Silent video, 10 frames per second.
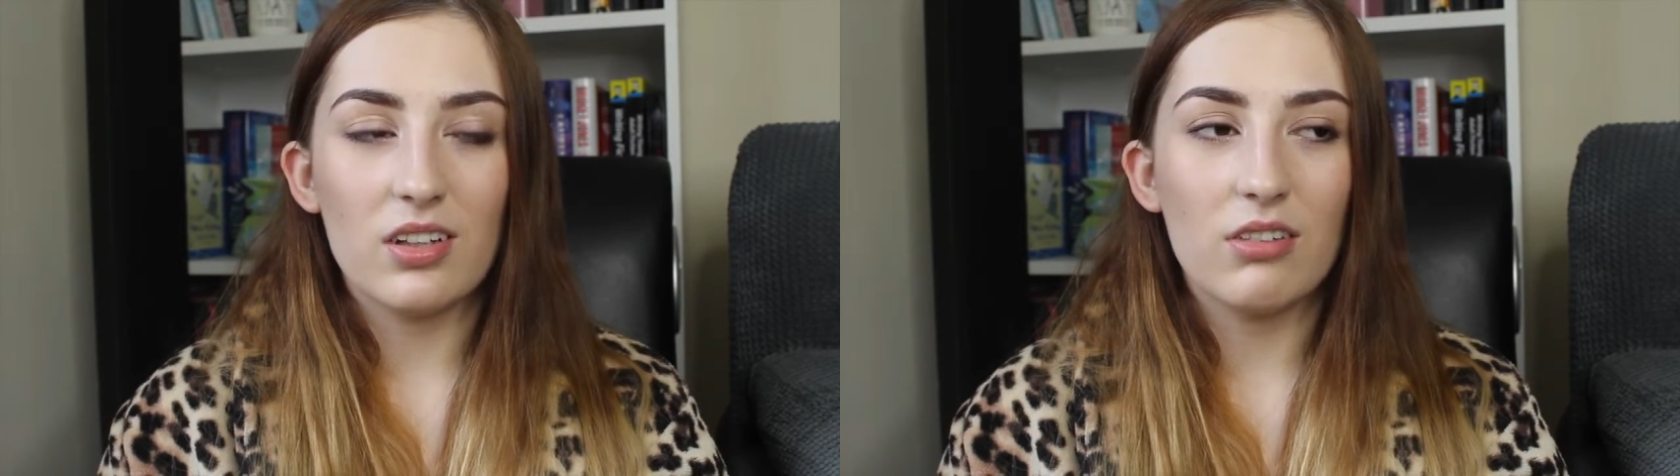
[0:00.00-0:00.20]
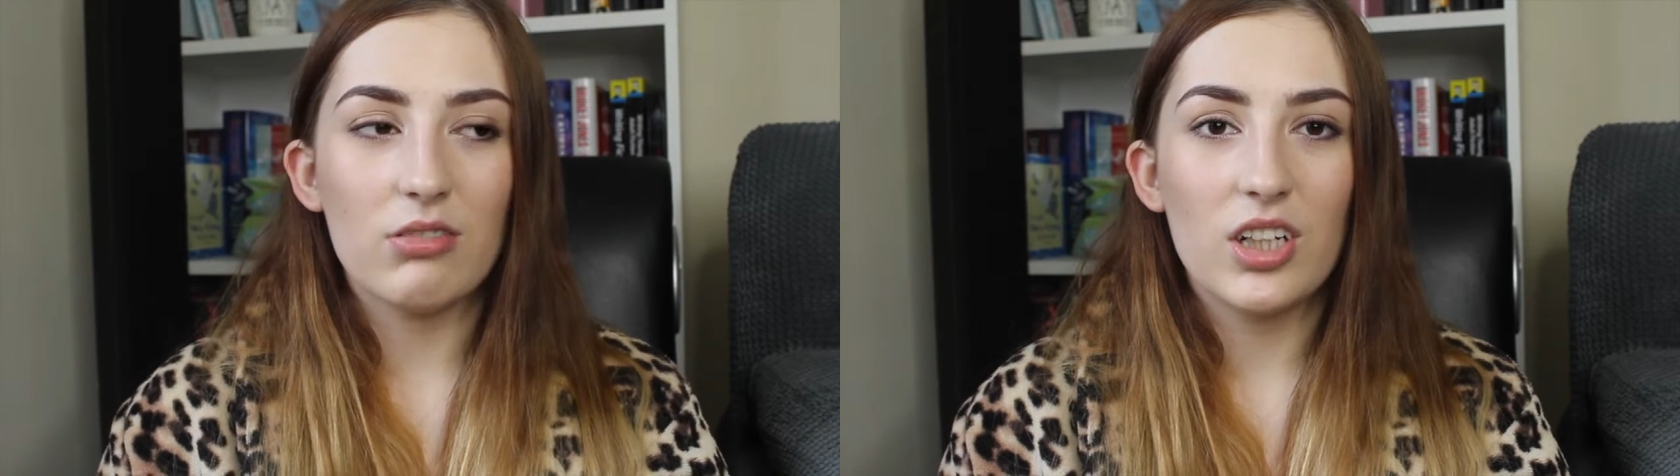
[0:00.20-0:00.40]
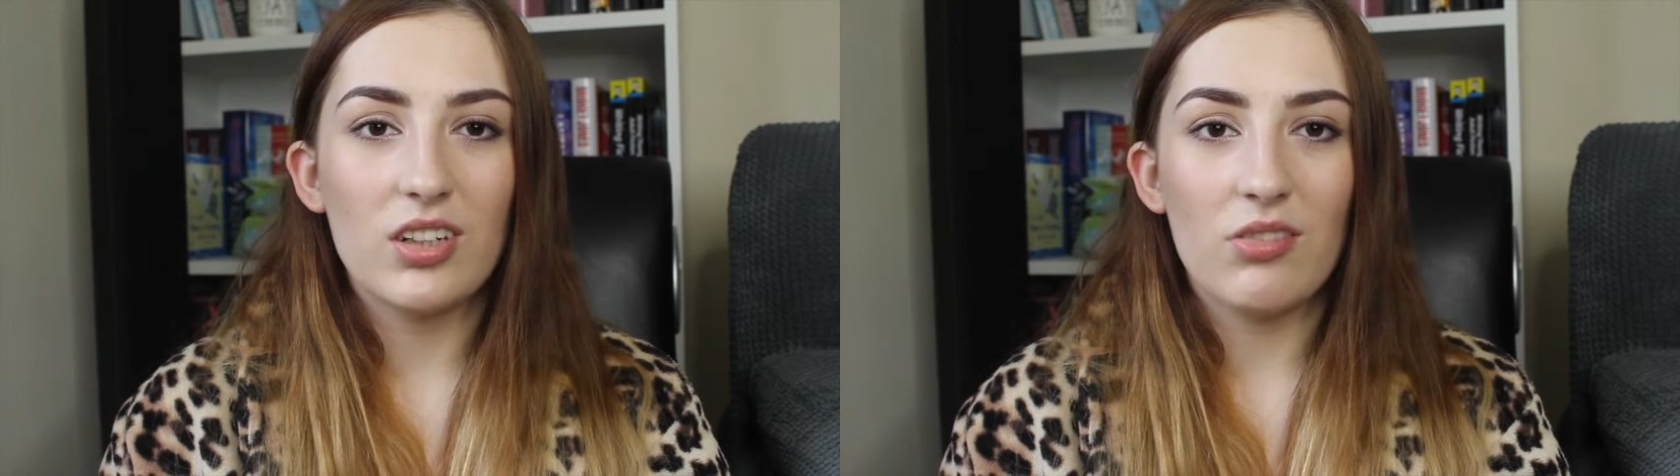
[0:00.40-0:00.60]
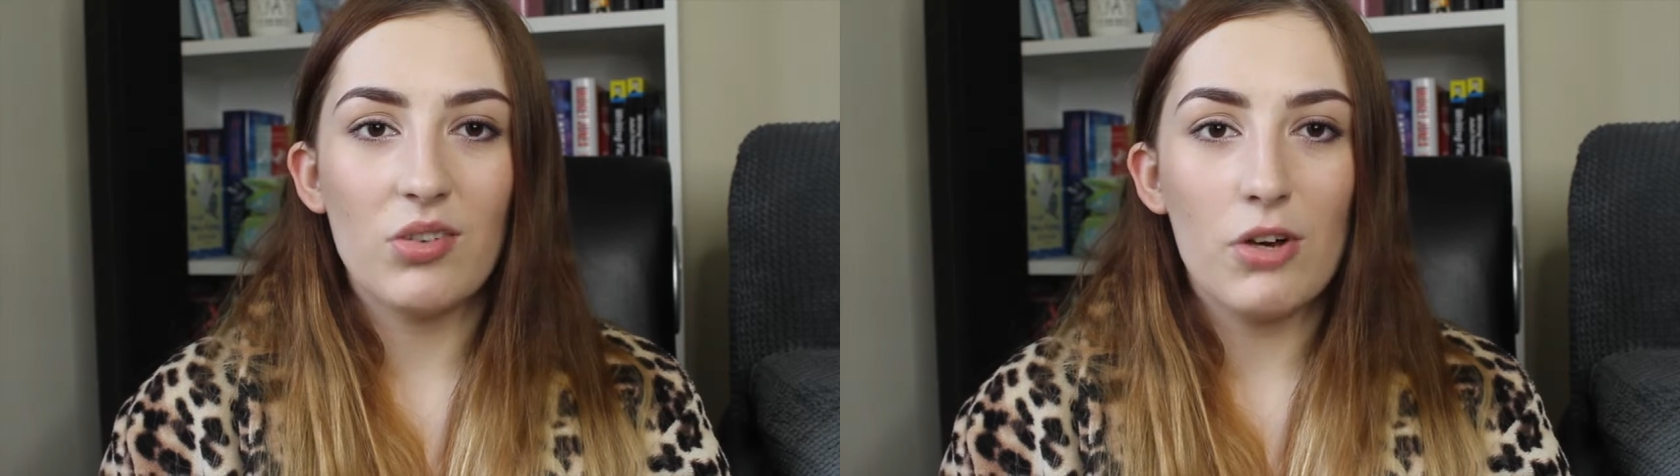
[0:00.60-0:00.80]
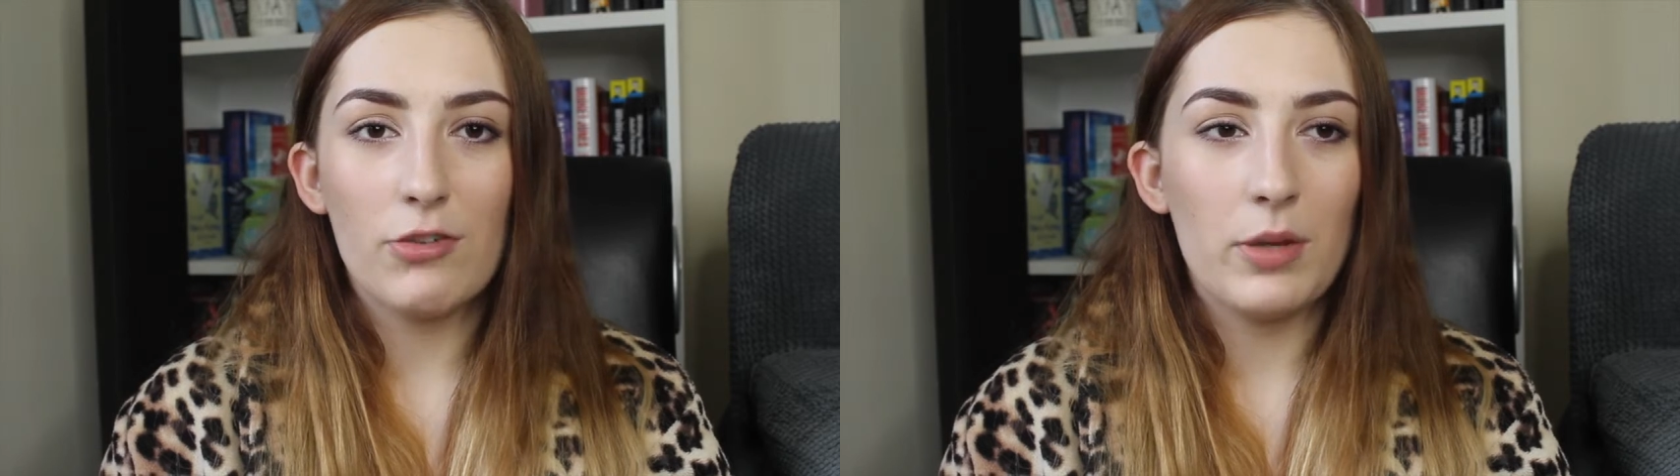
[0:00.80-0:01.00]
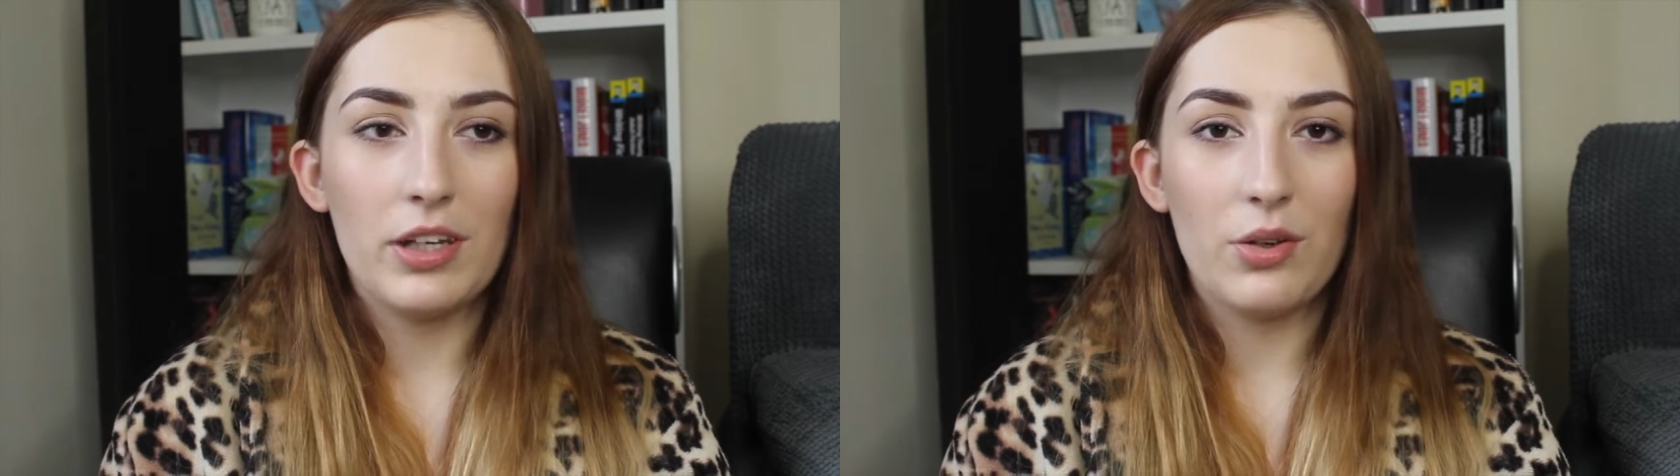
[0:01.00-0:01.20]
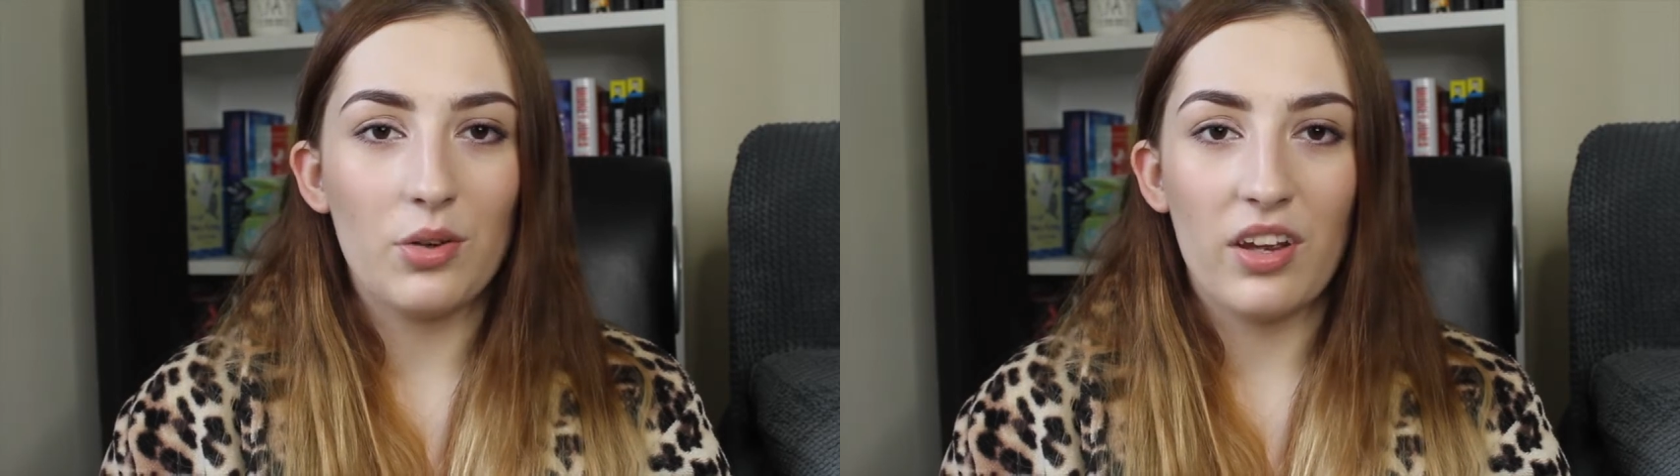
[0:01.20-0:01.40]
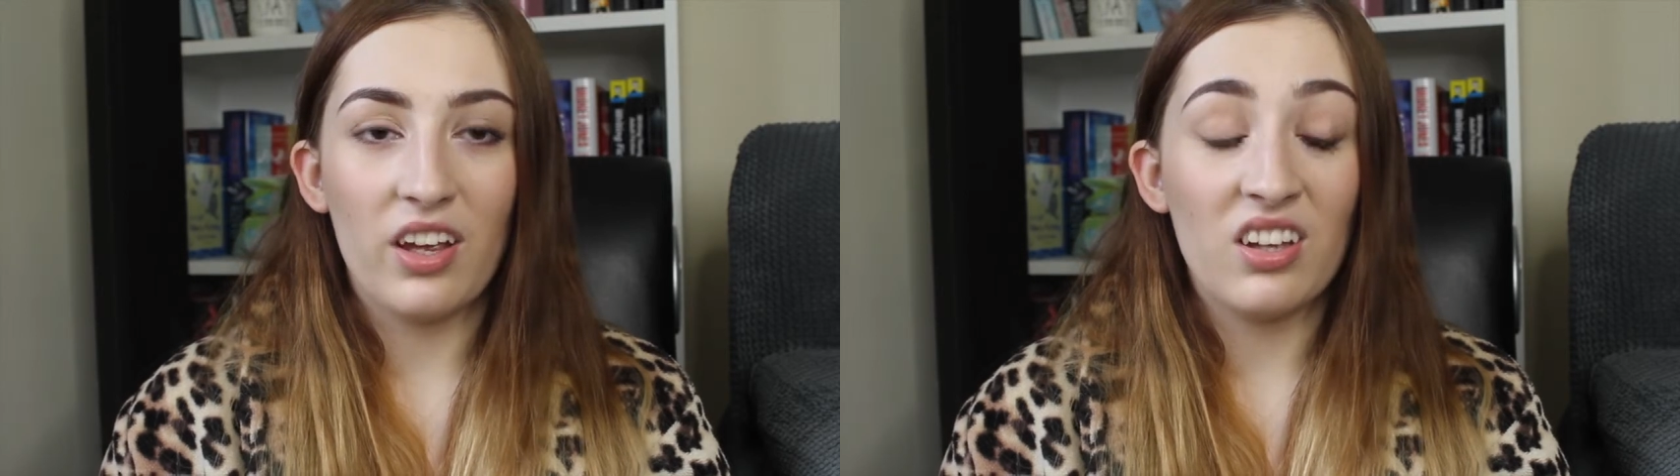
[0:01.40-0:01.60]
I really don't know if I'm any
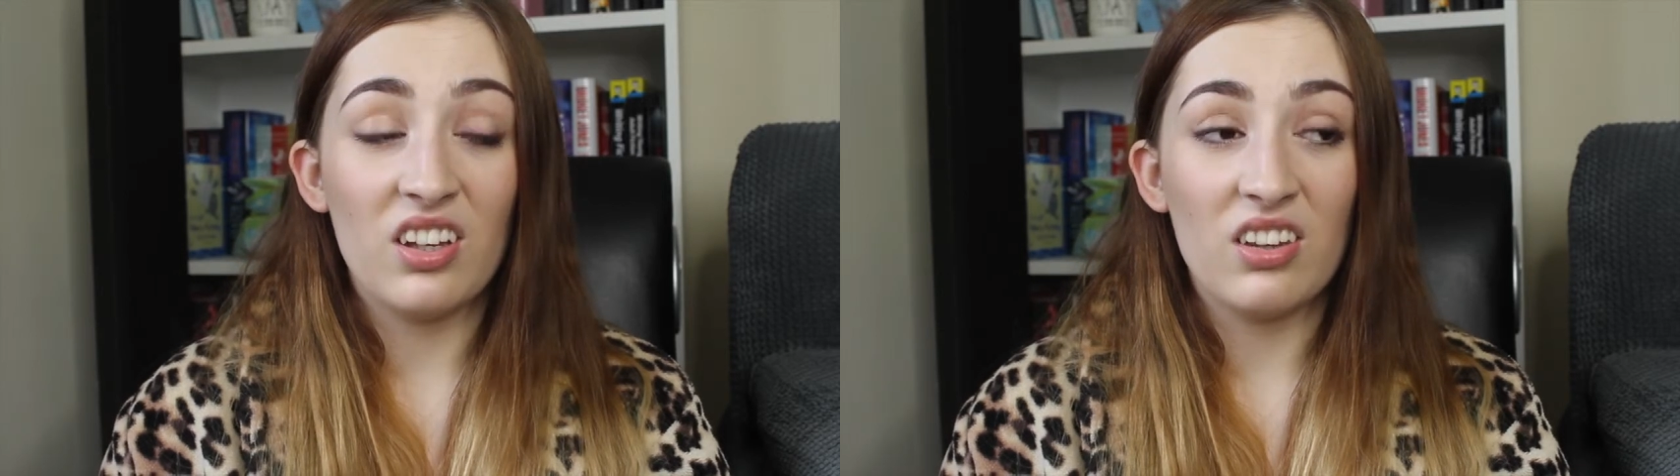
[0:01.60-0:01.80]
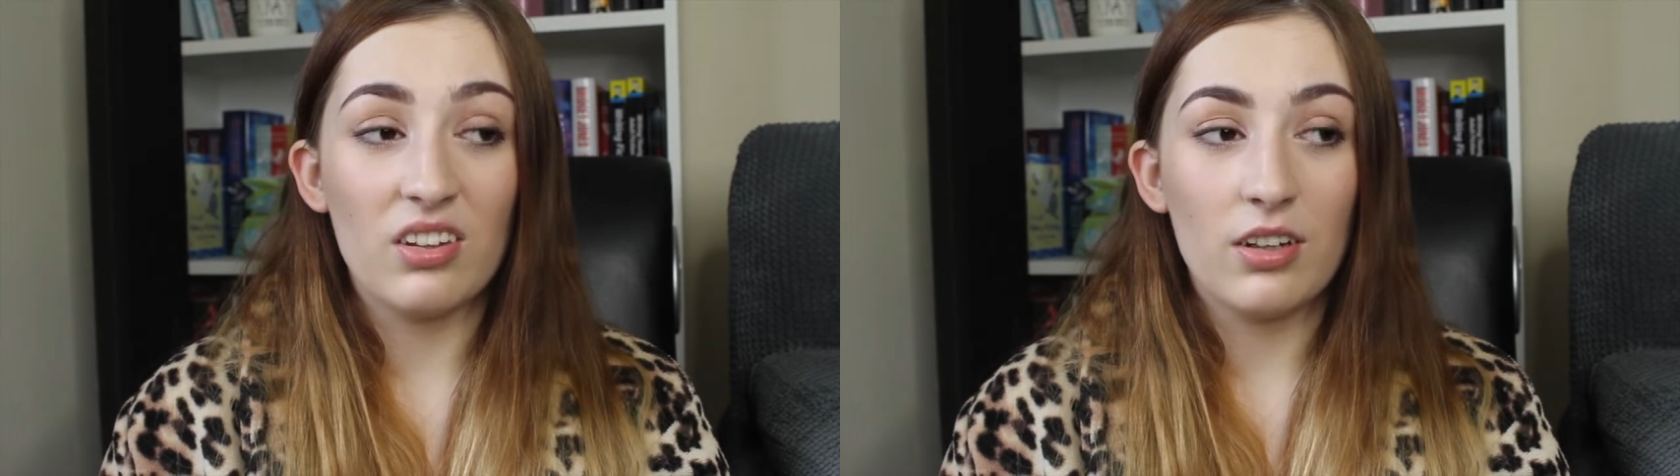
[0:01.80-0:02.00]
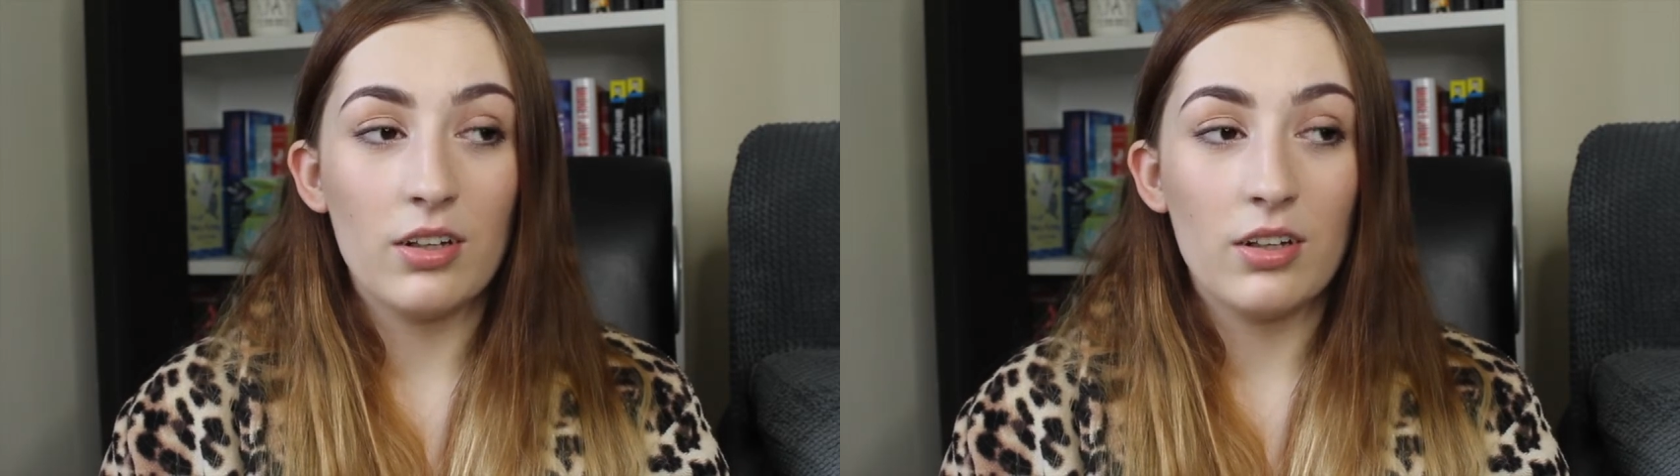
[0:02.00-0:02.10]
good at it either.